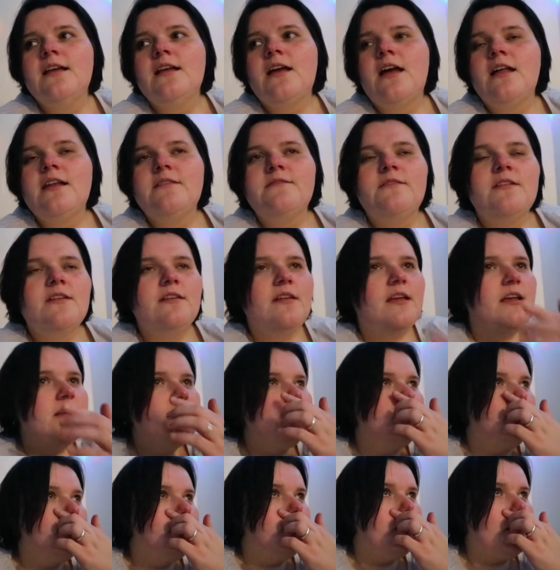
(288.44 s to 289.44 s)
kind of a
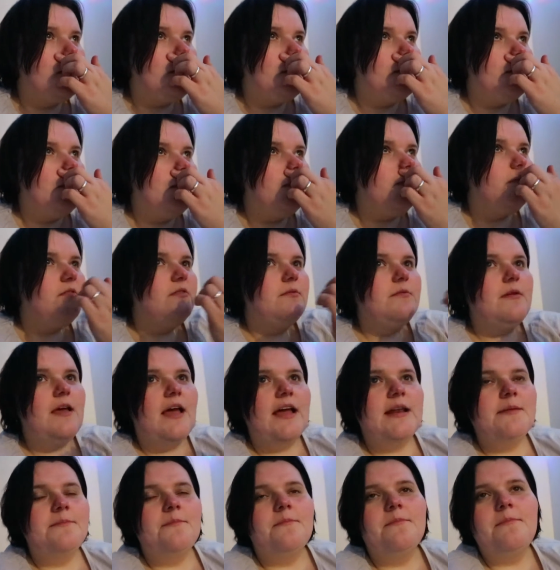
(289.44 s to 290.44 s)
nice bubble i
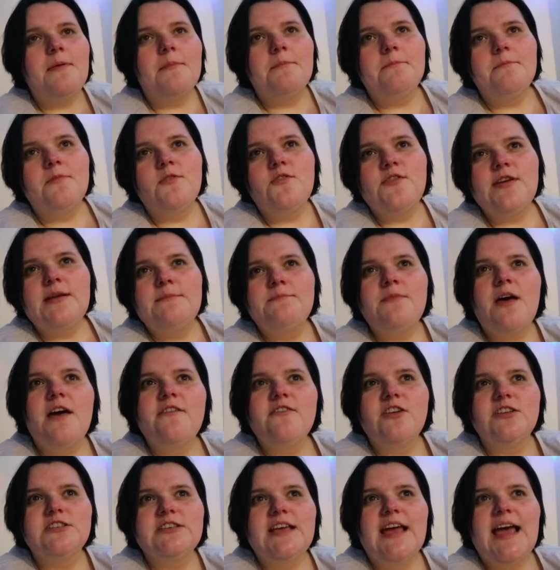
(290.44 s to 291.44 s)
had a green
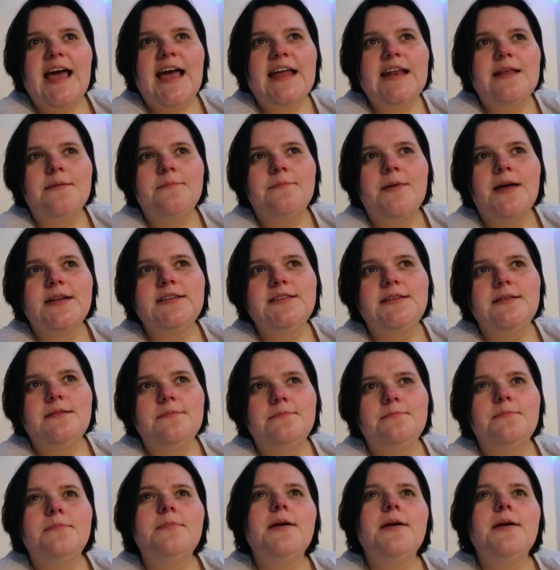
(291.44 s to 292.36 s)
bath because i had a putty